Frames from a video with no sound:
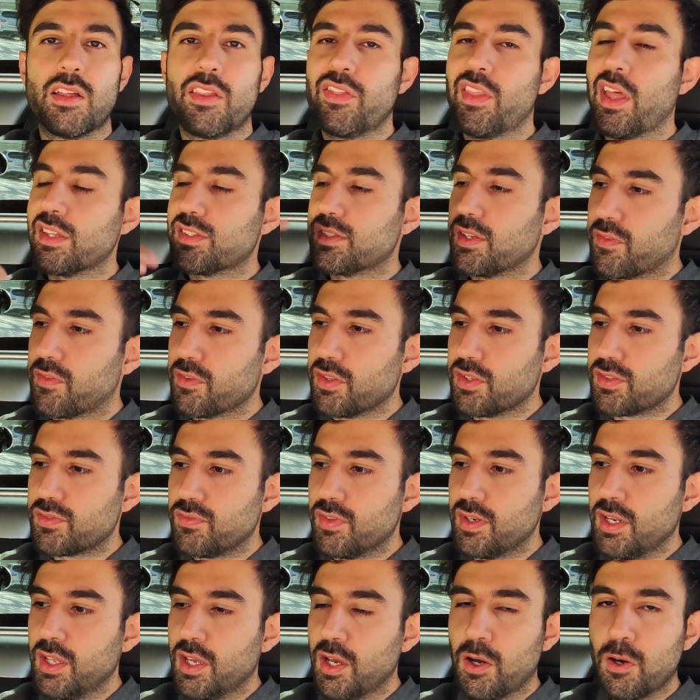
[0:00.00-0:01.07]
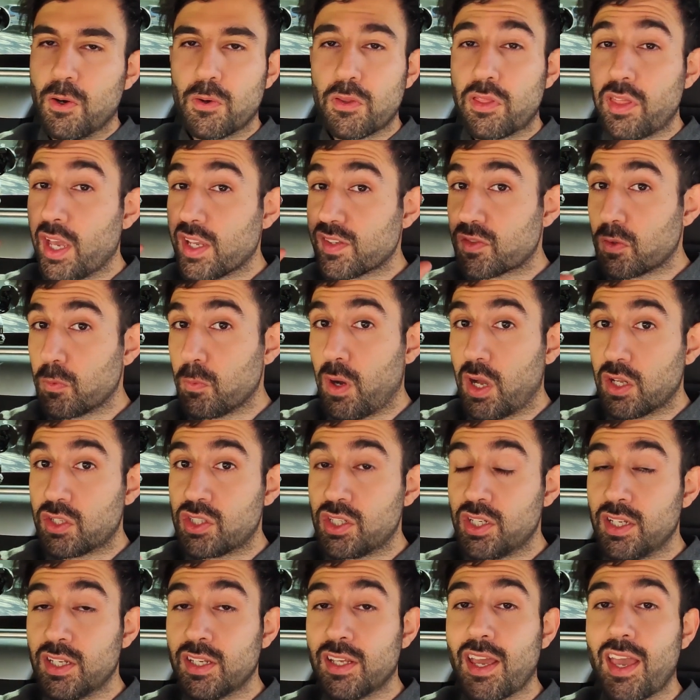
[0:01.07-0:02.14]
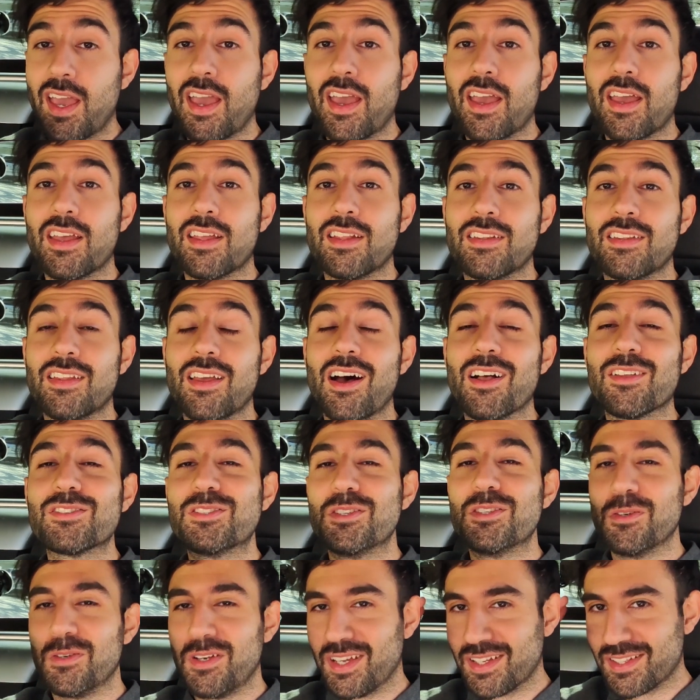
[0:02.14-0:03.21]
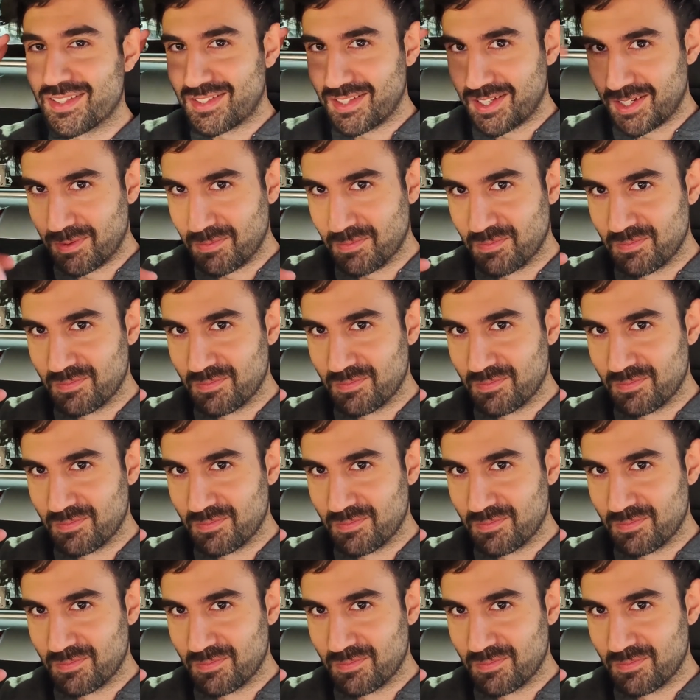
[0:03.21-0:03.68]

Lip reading: That's it for this video. Thanks for watching, and I'll see you next time.